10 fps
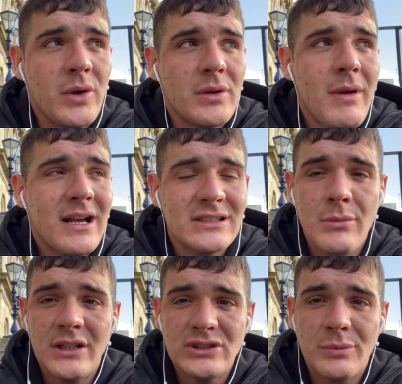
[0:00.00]
You want to
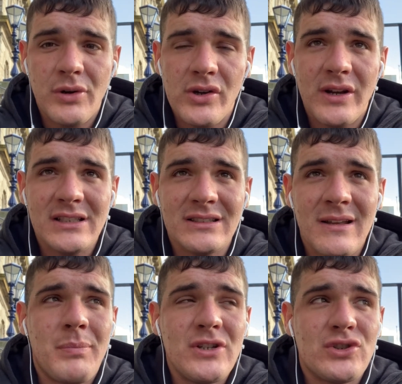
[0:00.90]
maximize your progress and
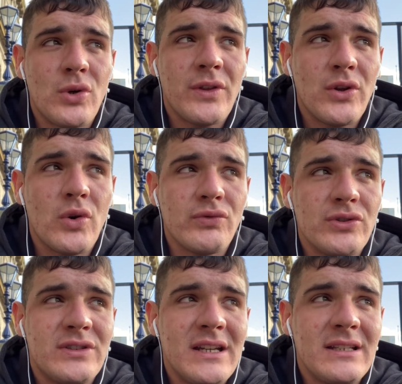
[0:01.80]
be sure that your
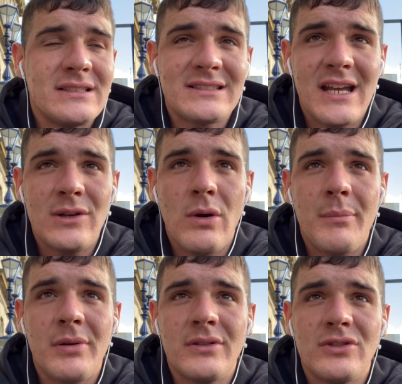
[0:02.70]
routine is setting you
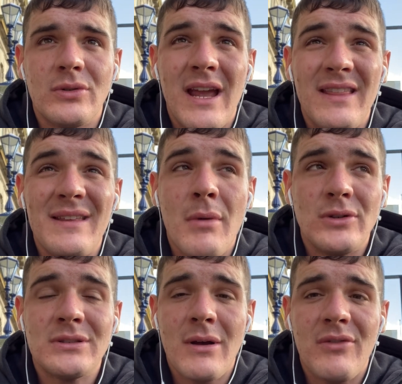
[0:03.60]
up to gain the
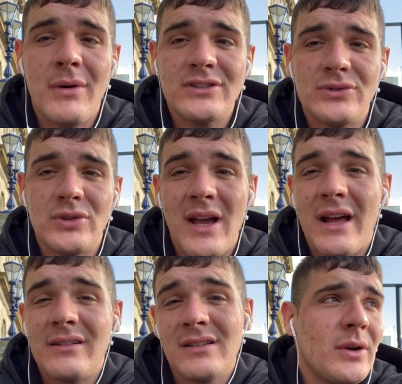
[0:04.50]
most amount of muscle you
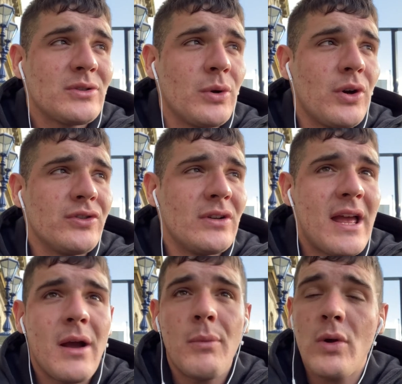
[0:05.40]
can. So that's what I've got to do
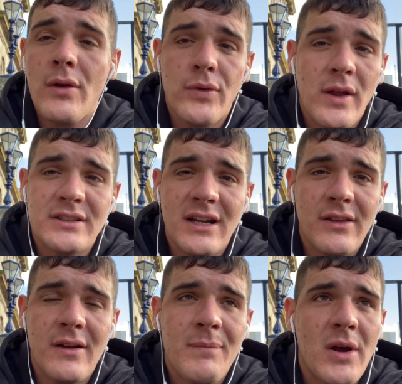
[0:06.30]
later. We'll go through that
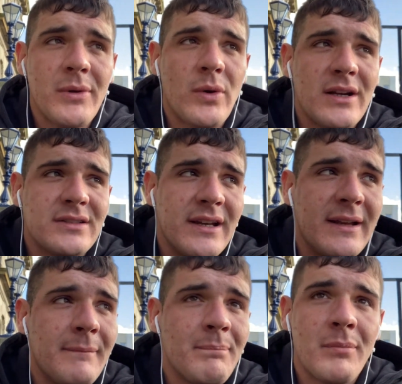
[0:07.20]
together. That'll be quite exciting.